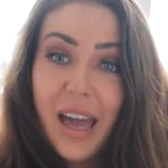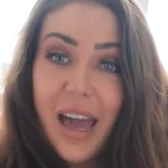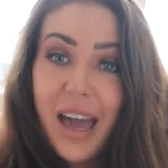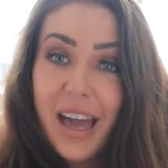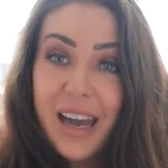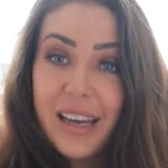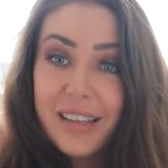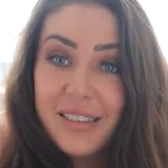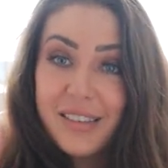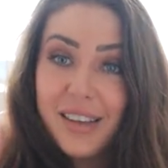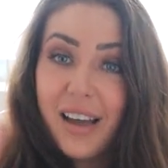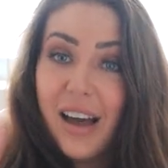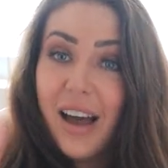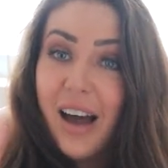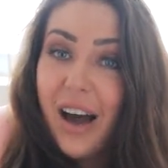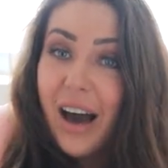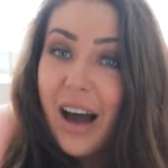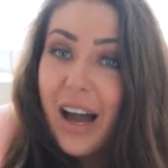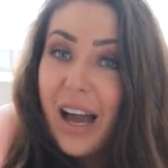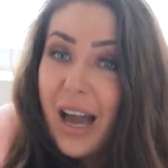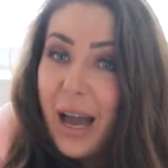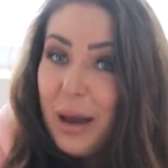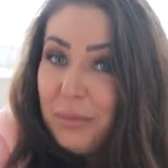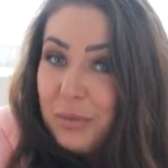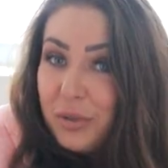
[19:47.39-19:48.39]
And
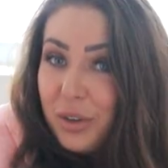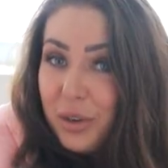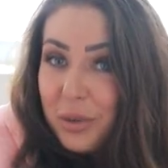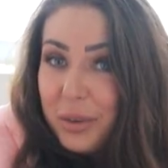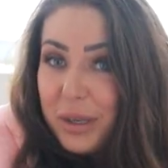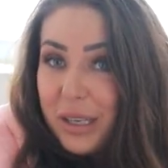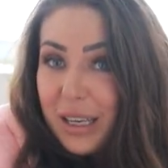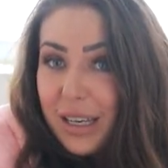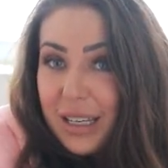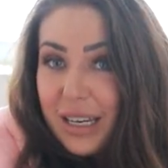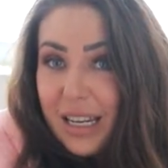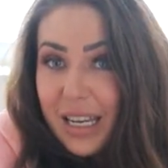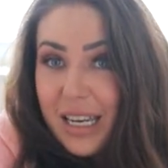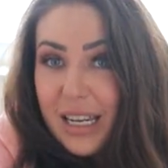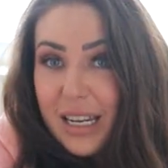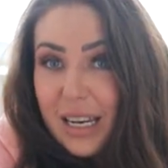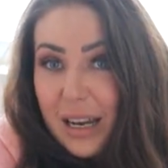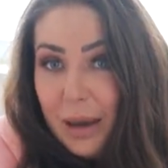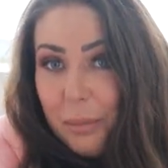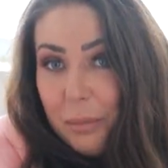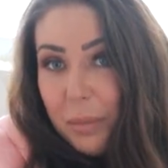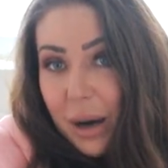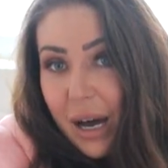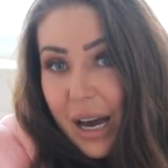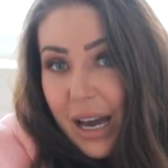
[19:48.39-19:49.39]
I am doing it
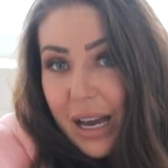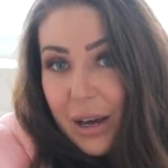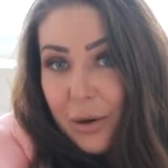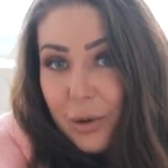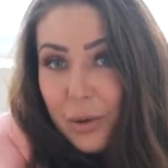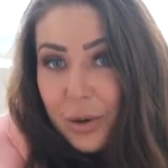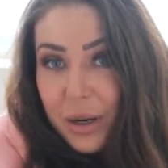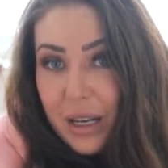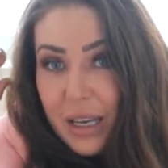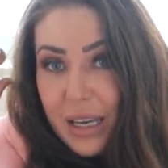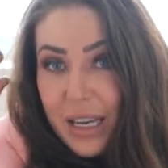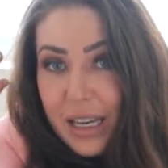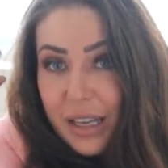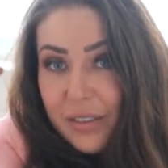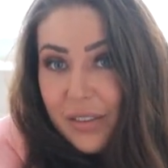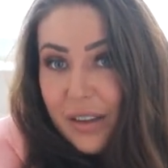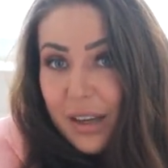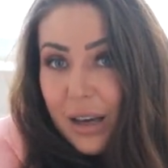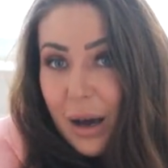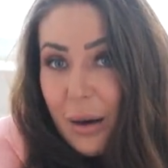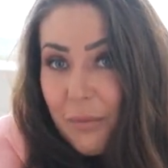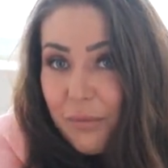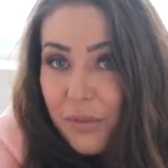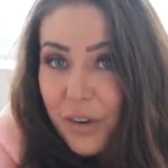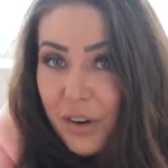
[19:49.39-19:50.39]
in my hoodie, in the
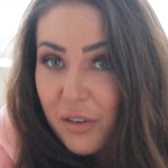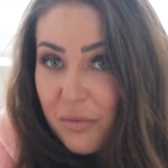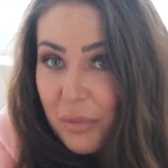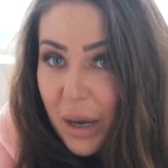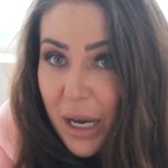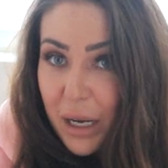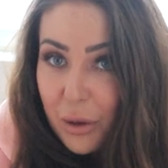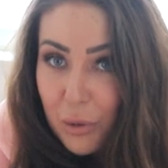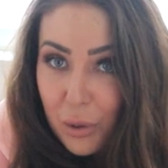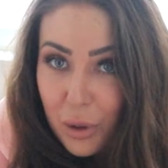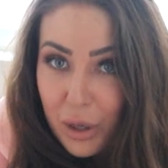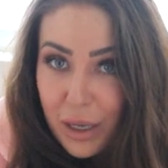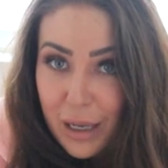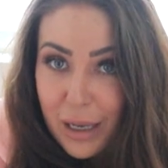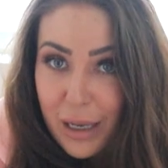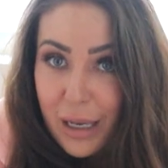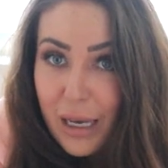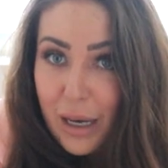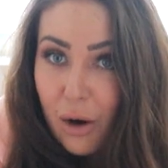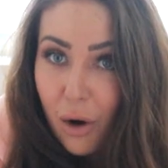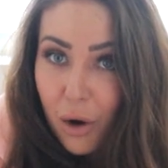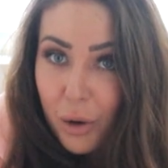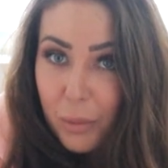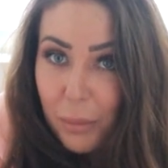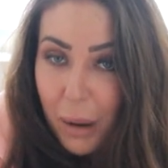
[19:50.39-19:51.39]
comfort of my
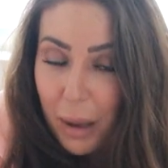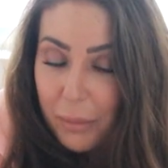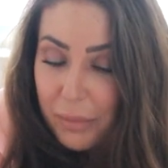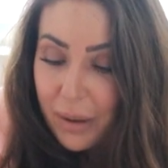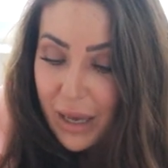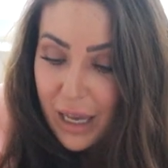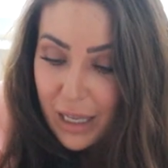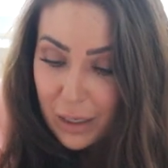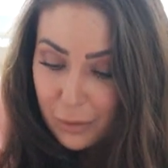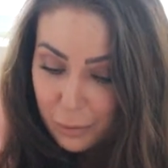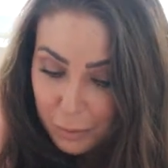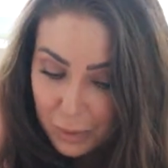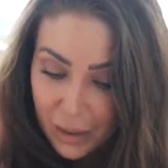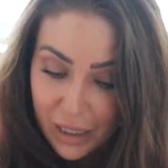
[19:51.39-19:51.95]
hoodie on my bed,